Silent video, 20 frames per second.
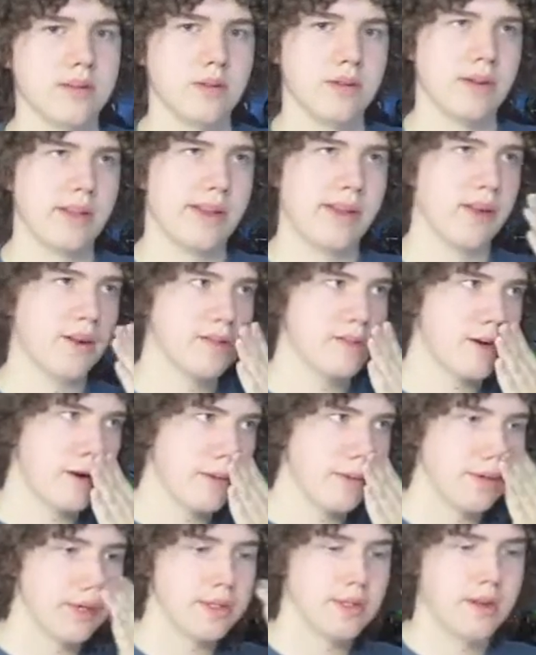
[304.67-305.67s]
or like your
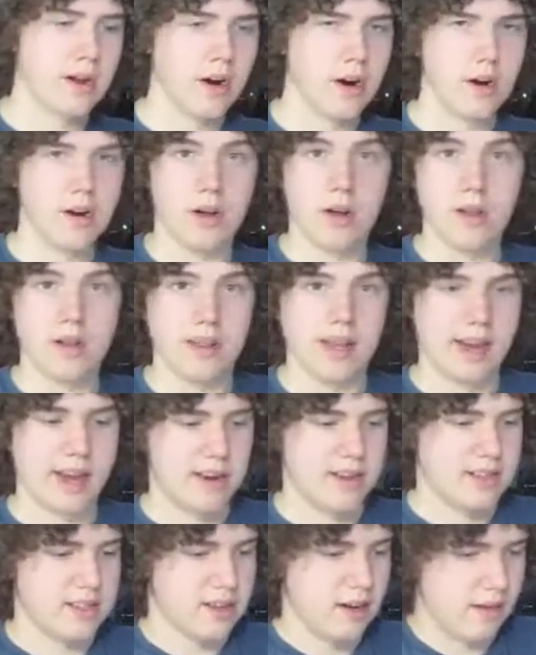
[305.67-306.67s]
Starbucks card, all that
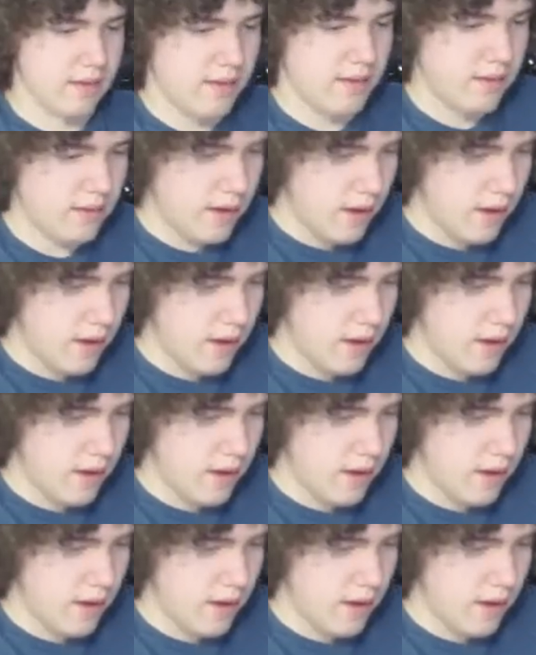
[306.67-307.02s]
kind of stuff.